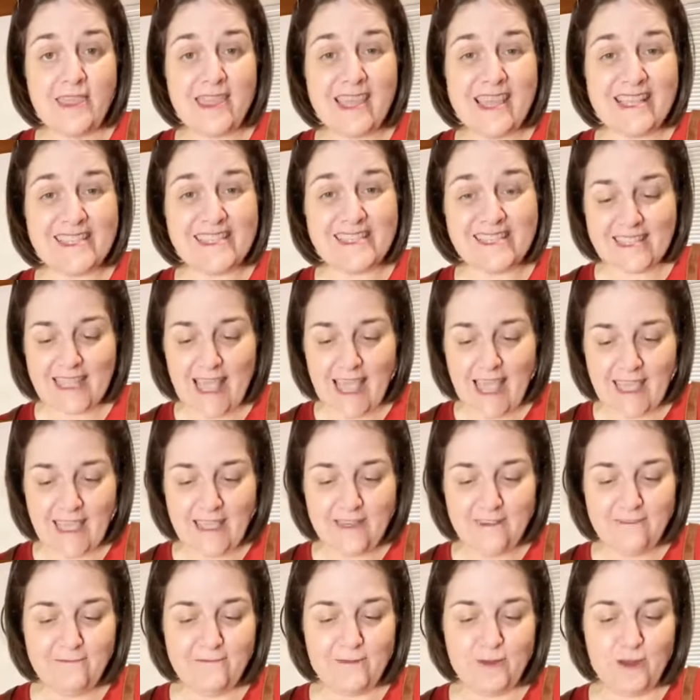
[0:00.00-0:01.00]
The
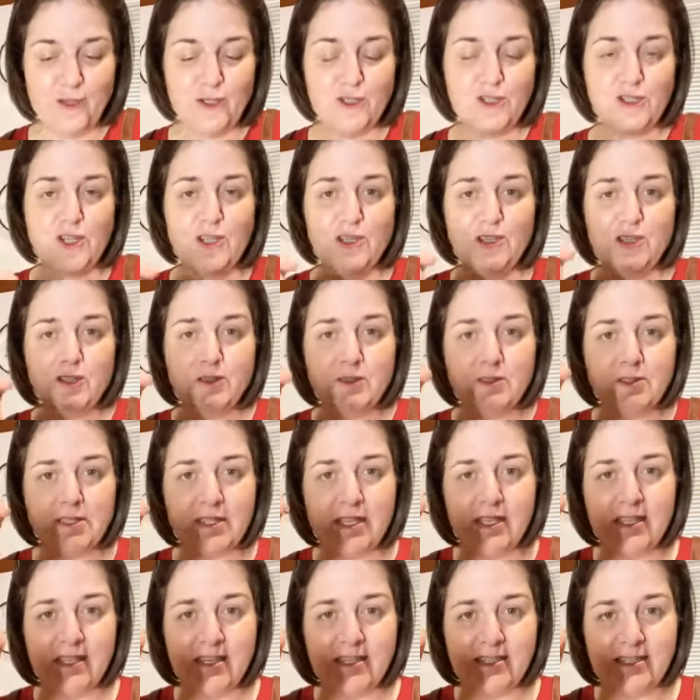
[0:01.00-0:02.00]
second version, you'll
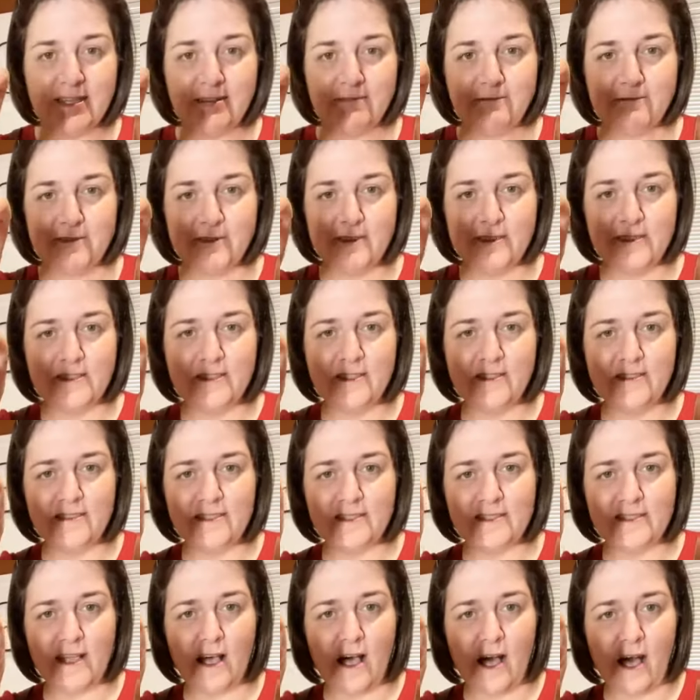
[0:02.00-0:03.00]
see the difference in
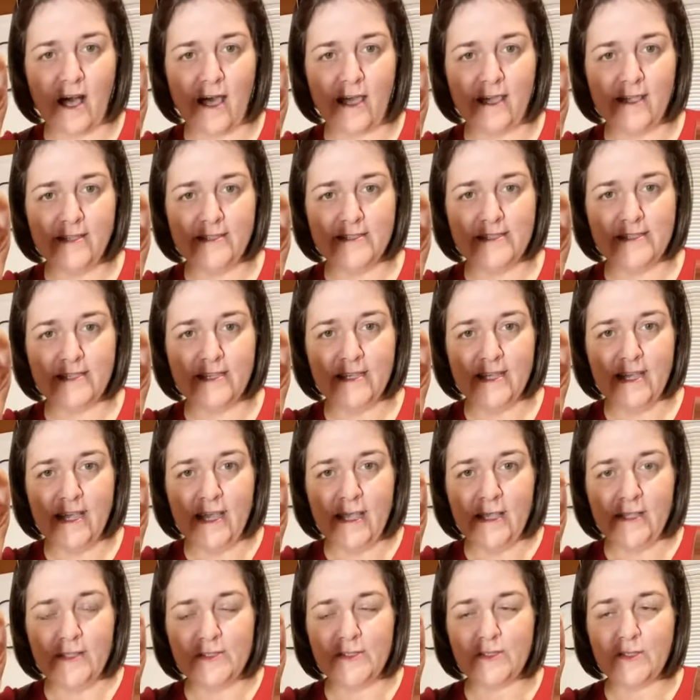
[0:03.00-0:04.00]
size.
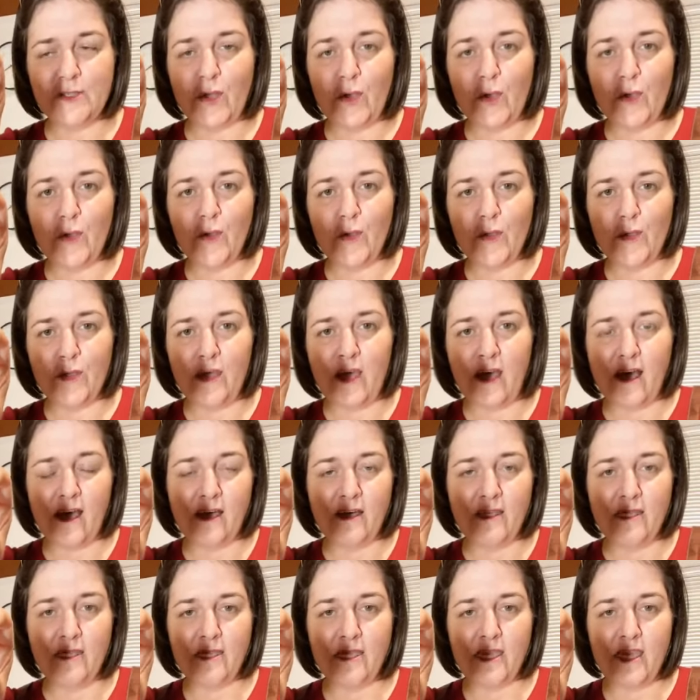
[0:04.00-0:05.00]
So
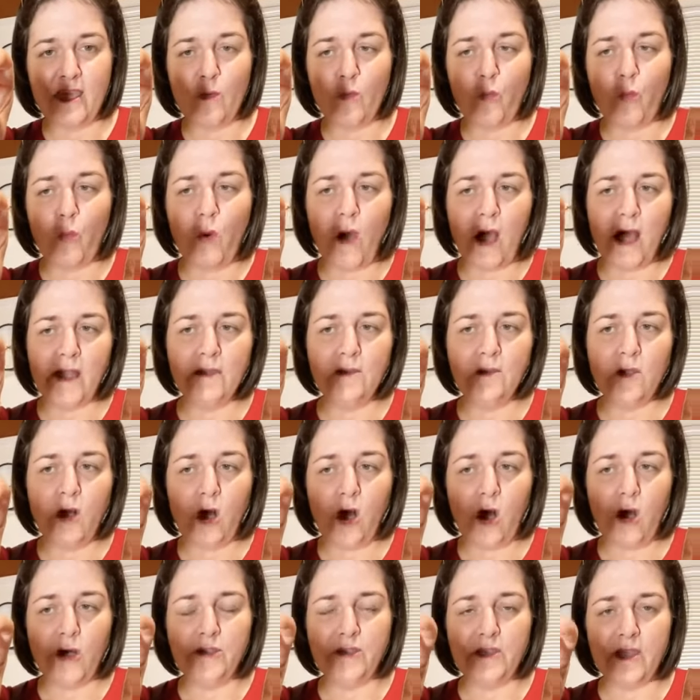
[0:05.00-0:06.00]
uh, the one
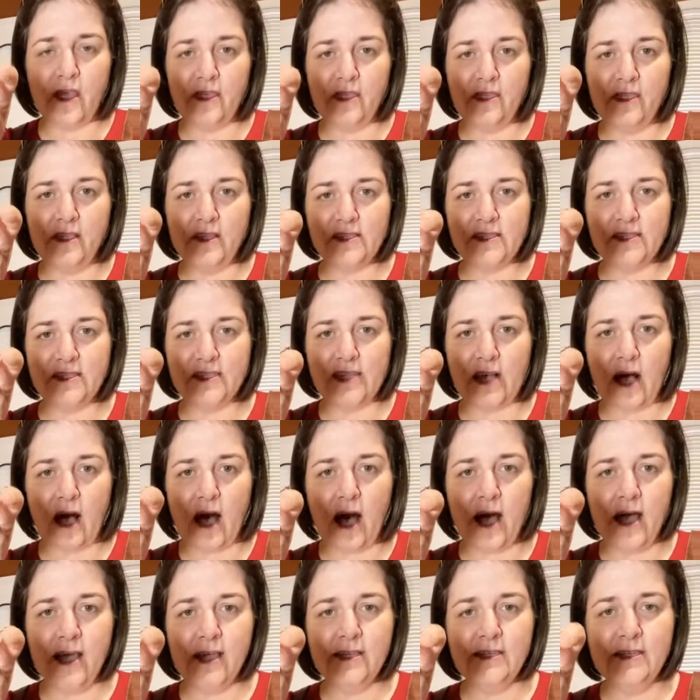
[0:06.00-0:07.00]
on this
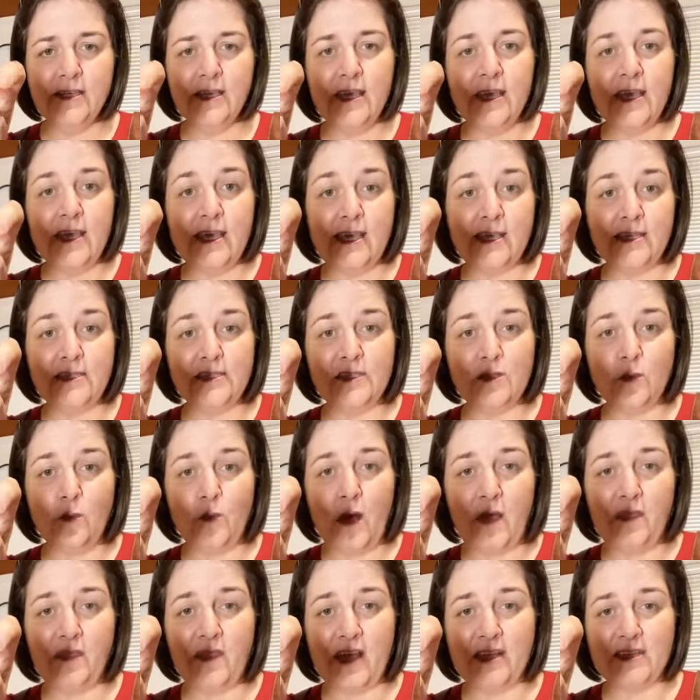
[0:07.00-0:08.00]
side is the
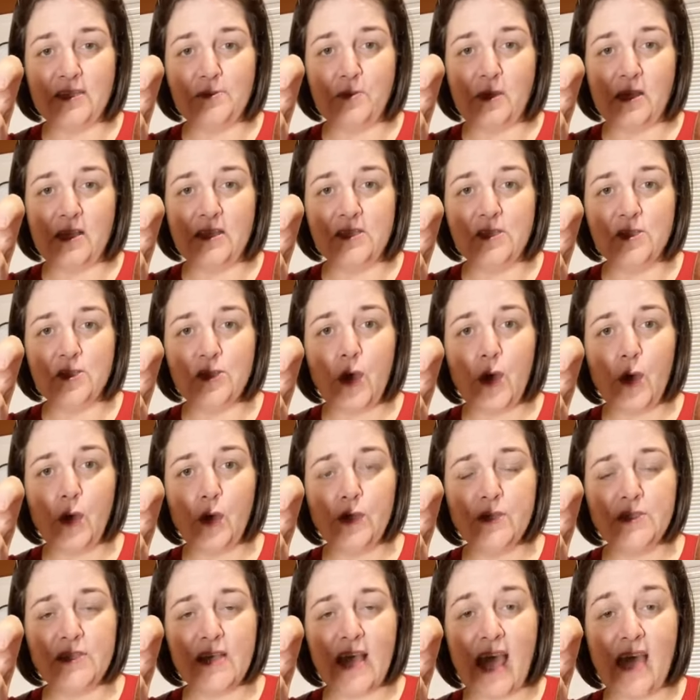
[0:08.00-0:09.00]
one that's been
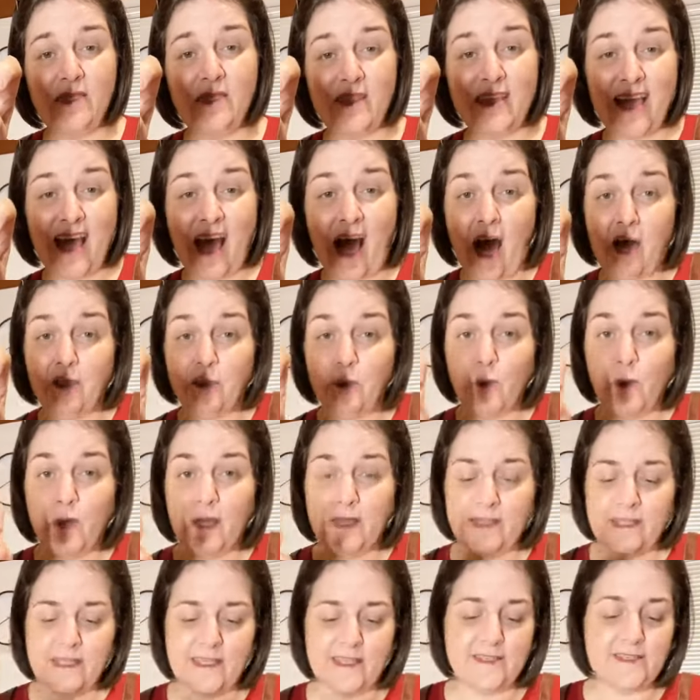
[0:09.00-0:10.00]
soaked and the other
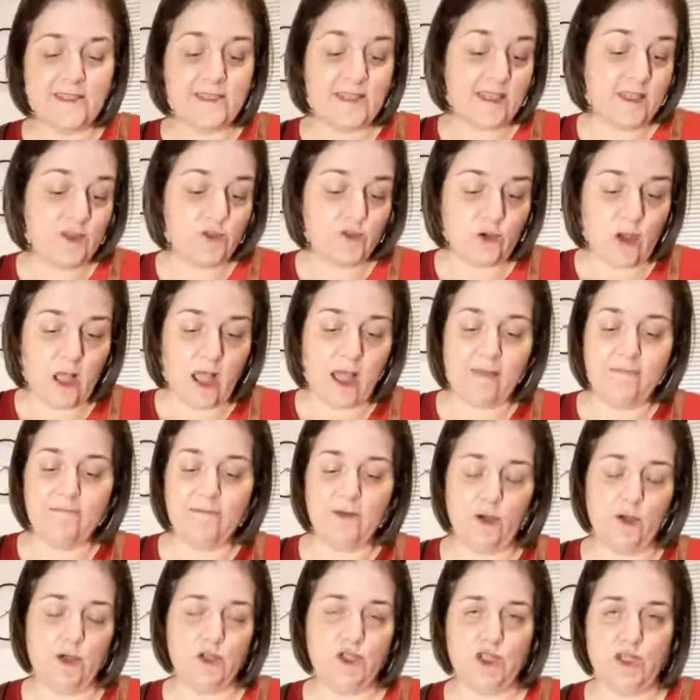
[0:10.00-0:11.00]
one is the dry
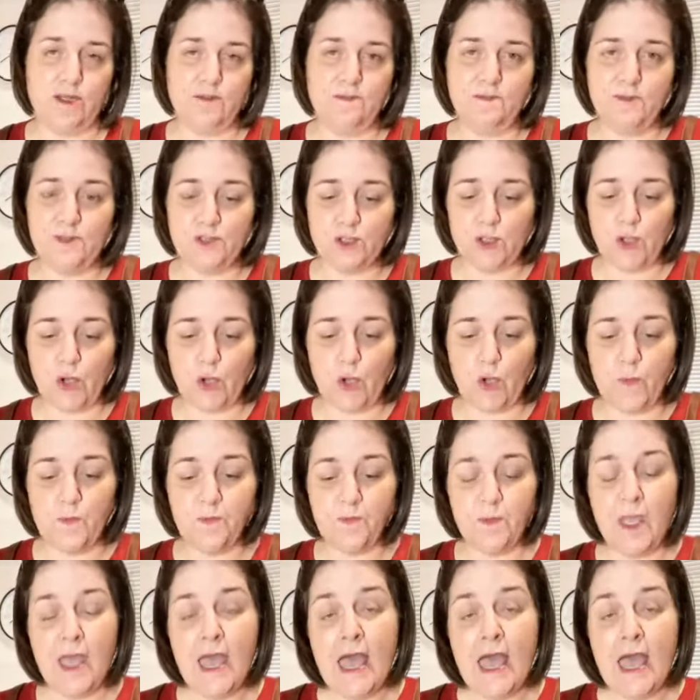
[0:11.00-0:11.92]
version. So